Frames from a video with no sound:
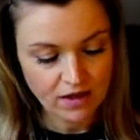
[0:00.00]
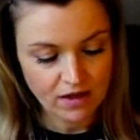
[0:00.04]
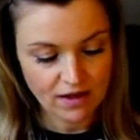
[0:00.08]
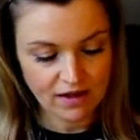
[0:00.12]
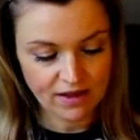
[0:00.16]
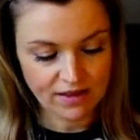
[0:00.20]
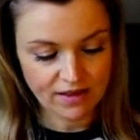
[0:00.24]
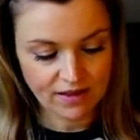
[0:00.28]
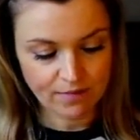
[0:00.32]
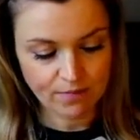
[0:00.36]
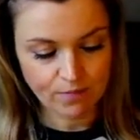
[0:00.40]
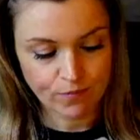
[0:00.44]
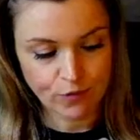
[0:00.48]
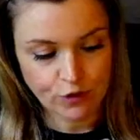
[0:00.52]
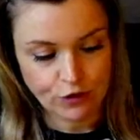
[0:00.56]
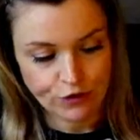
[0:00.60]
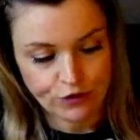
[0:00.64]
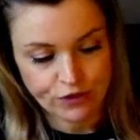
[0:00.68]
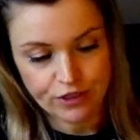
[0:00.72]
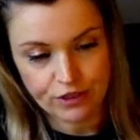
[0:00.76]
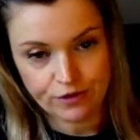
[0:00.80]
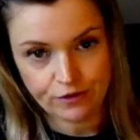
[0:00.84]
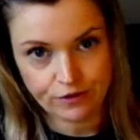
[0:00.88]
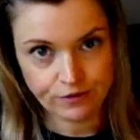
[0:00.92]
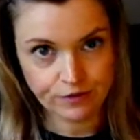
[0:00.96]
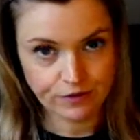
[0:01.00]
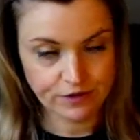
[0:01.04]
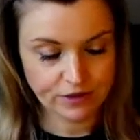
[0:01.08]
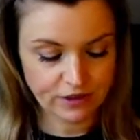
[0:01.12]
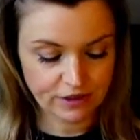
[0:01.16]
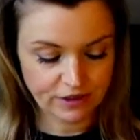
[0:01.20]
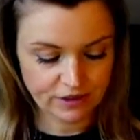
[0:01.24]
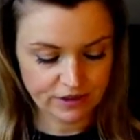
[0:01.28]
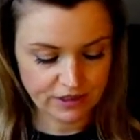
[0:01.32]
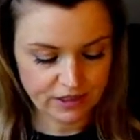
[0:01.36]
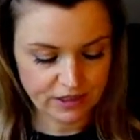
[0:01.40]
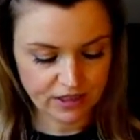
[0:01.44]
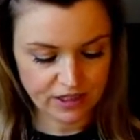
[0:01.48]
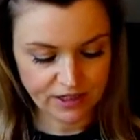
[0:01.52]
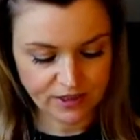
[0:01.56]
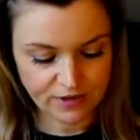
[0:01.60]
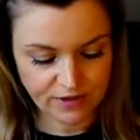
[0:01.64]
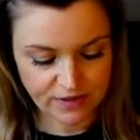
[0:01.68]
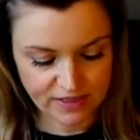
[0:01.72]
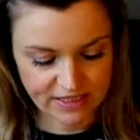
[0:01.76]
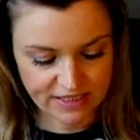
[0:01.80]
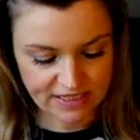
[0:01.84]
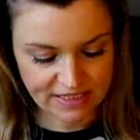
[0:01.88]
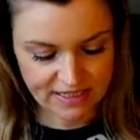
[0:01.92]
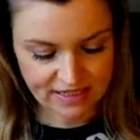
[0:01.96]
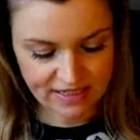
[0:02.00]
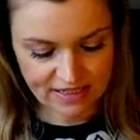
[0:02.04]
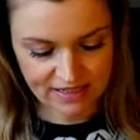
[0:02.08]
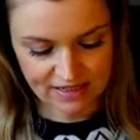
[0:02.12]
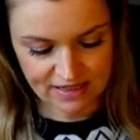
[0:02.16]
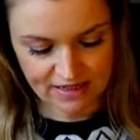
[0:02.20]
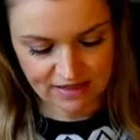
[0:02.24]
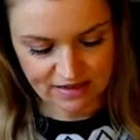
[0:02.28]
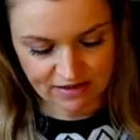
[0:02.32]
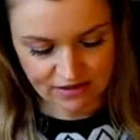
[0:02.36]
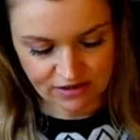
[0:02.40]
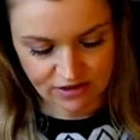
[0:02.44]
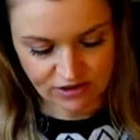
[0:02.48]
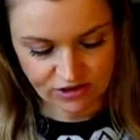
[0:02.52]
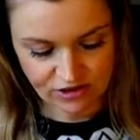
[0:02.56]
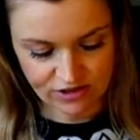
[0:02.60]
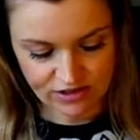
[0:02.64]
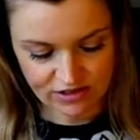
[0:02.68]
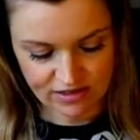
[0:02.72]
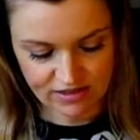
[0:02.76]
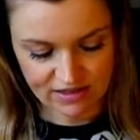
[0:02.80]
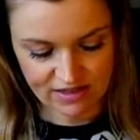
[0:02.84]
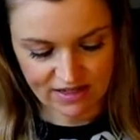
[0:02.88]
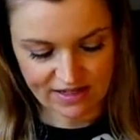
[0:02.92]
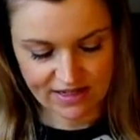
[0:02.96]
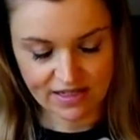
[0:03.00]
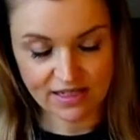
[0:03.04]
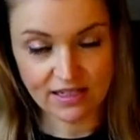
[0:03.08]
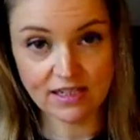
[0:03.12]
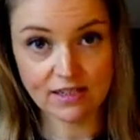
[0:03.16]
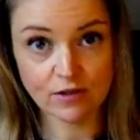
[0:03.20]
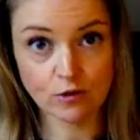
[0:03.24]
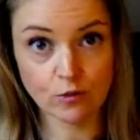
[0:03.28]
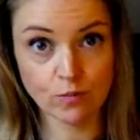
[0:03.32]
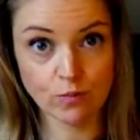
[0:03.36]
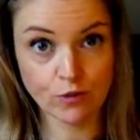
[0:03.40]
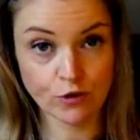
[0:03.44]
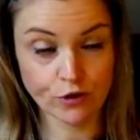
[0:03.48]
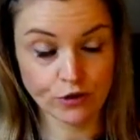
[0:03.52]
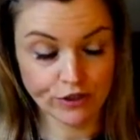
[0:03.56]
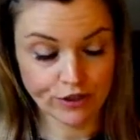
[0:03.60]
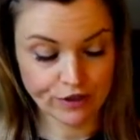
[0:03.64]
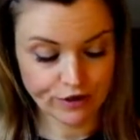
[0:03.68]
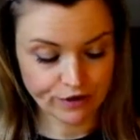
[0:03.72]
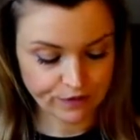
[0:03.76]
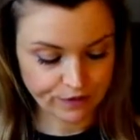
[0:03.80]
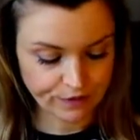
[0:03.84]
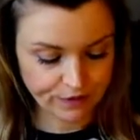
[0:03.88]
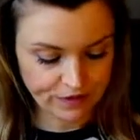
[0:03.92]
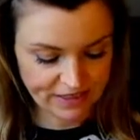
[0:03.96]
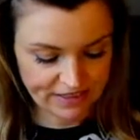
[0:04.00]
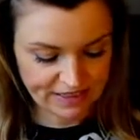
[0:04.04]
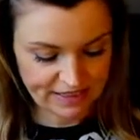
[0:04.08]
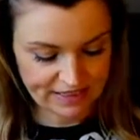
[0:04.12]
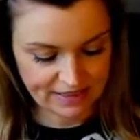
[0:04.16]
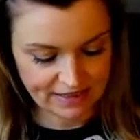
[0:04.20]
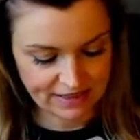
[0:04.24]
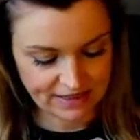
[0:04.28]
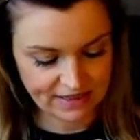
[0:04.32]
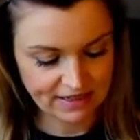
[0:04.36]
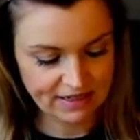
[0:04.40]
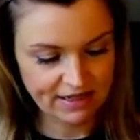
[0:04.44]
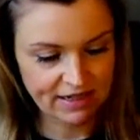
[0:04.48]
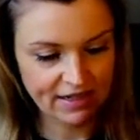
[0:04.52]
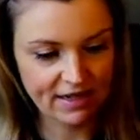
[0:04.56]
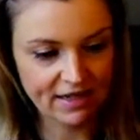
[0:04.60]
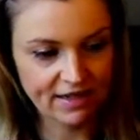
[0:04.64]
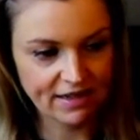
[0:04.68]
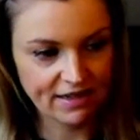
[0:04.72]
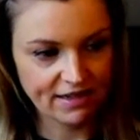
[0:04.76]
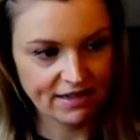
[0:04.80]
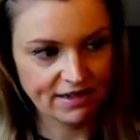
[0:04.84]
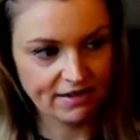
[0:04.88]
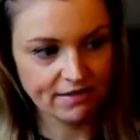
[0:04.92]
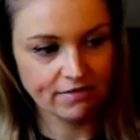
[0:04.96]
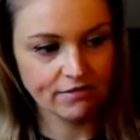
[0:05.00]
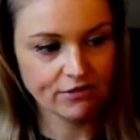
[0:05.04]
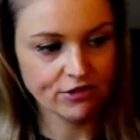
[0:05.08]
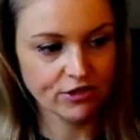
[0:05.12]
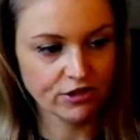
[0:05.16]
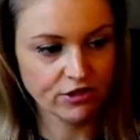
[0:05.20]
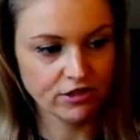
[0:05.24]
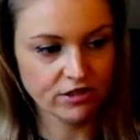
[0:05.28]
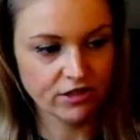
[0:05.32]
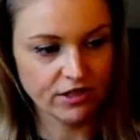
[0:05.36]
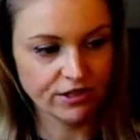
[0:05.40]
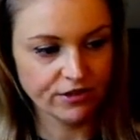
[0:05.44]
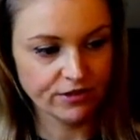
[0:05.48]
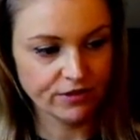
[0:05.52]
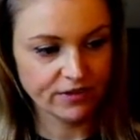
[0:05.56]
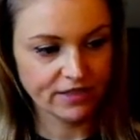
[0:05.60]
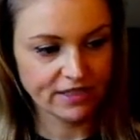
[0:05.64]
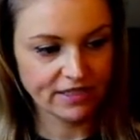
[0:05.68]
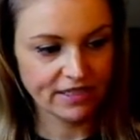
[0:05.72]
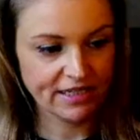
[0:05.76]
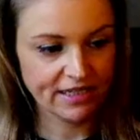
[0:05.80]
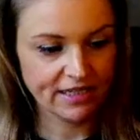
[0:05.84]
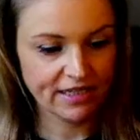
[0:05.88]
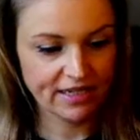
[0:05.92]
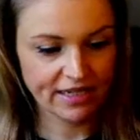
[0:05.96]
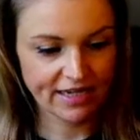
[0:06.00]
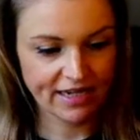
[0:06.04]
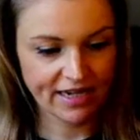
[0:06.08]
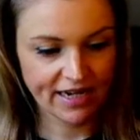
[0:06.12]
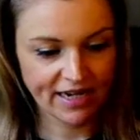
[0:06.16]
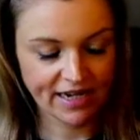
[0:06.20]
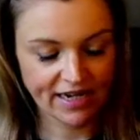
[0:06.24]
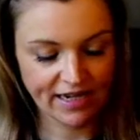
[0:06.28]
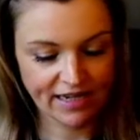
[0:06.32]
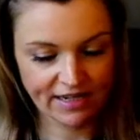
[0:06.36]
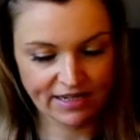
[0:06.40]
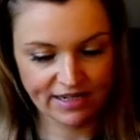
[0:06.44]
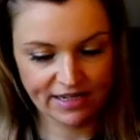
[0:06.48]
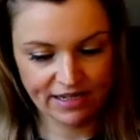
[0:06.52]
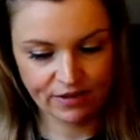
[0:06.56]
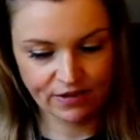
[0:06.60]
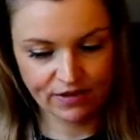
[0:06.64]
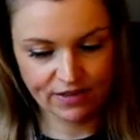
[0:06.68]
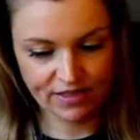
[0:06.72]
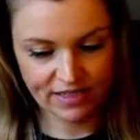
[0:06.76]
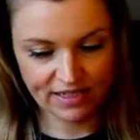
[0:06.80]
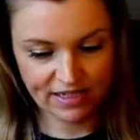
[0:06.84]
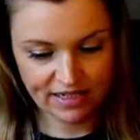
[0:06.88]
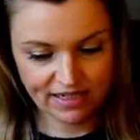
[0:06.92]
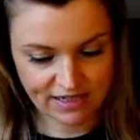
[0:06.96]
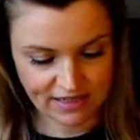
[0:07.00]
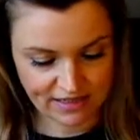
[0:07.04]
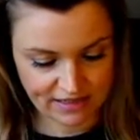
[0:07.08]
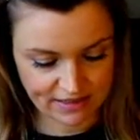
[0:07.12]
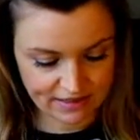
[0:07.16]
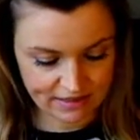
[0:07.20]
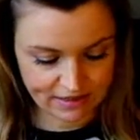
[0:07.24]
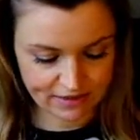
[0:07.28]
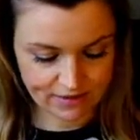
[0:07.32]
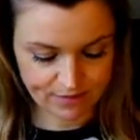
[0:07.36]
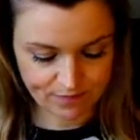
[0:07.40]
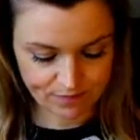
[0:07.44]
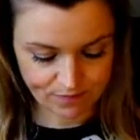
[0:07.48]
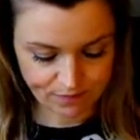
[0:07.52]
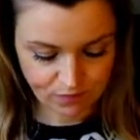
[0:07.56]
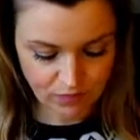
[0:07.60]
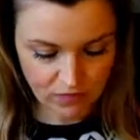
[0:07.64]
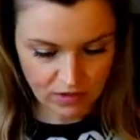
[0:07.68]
and then put toggles on to close it, and just like a little buttonhole style thing, and then just closed it again down the sides.